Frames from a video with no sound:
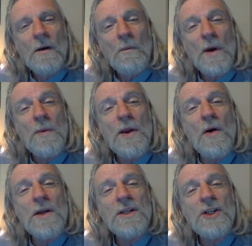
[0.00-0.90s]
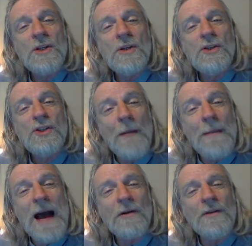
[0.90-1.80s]
When are we going to drop
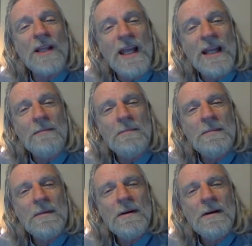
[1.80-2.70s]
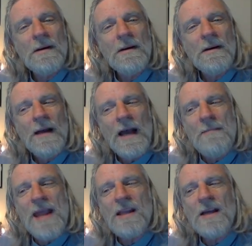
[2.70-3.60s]
out of the game and
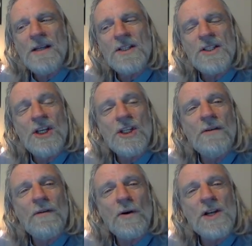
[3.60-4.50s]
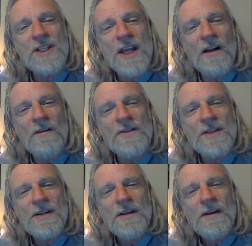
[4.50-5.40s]
make a decision for
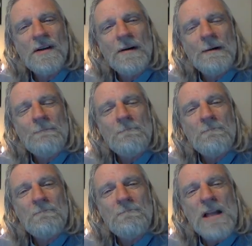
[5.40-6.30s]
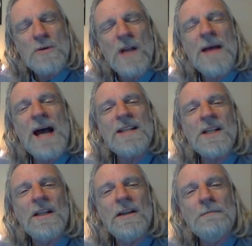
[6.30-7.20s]
ourselves? That's what I'm
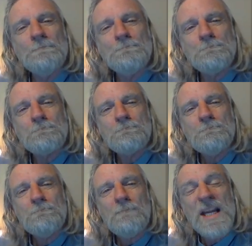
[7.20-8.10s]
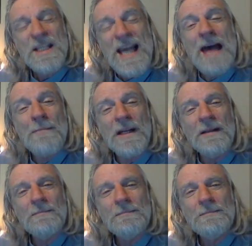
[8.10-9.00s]
asking you. It's happening.
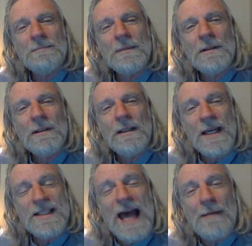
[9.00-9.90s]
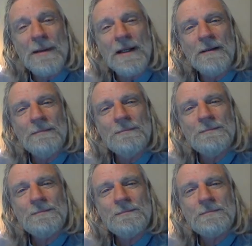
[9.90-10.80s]
It's happening.
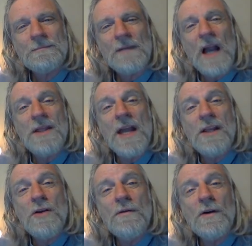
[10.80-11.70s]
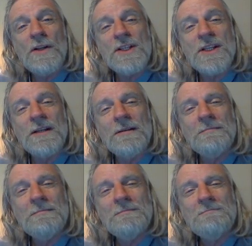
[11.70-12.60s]
I thank you for listening.
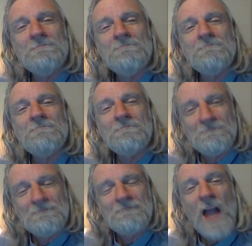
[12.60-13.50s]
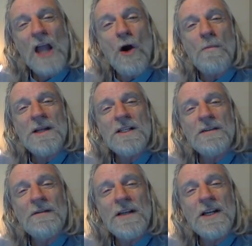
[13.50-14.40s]
I hope I didn't
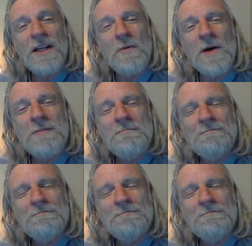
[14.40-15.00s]
offend anyone.